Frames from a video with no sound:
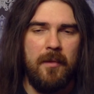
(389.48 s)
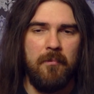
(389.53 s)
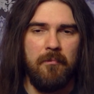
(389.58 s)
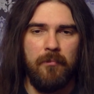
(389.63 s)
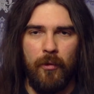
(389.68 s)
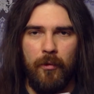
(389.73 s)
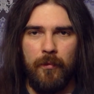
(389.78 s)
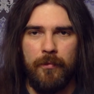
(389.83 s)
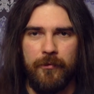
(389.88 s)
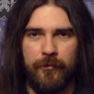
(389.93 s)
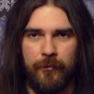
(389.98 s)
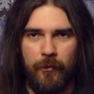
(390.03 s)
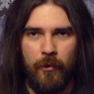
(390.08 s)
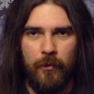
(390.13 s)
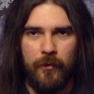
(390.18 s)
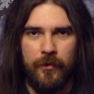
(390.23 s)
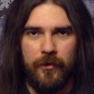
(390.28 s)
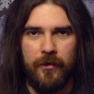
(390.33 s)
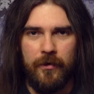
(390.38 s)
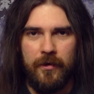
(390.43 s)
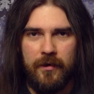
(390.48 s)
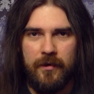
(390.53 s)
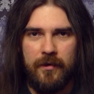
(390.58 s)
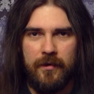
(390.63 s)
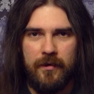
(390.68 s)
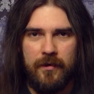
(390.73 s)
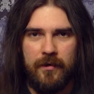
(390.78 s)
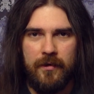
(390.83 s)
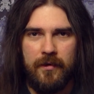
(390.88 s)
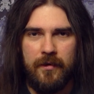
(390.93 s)
Bolt Thrower
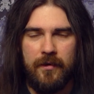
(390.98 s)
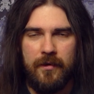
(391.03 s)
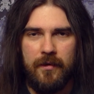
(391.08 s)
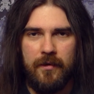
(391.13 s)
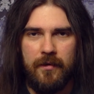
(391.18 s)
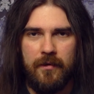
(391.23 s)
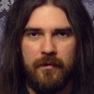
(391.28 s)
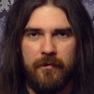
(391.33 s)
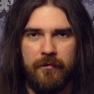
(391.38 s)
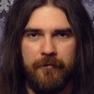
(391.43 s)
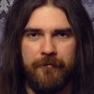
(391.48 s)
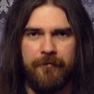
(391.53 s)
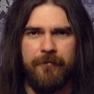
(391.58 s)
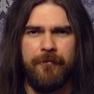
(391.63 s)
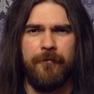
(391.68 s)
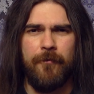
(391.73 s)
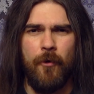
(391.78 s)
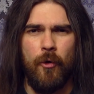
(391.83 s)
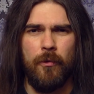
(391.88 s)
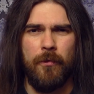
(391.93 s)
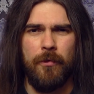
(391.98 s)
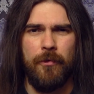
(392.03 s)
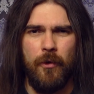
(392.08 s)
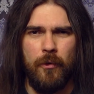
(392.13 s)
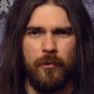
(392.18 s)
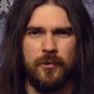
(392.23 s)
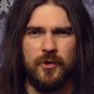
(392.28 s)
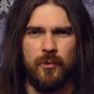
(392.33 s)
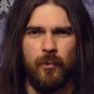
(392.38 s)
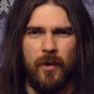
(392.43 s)
for
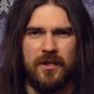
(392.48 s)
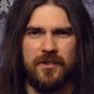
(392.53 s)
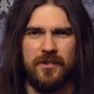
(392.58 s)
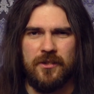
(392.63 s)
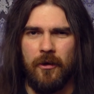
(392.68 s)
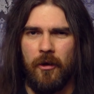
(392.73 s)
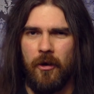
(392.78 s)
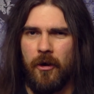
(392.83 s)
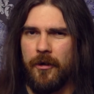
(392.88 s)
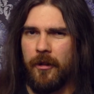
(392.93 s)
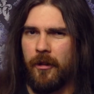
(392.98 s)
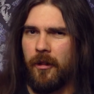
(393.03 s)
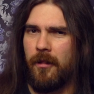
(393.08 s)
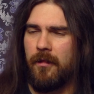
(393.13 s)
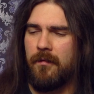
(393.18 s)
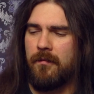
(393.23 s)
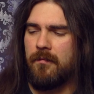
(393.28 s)
those ones loyal.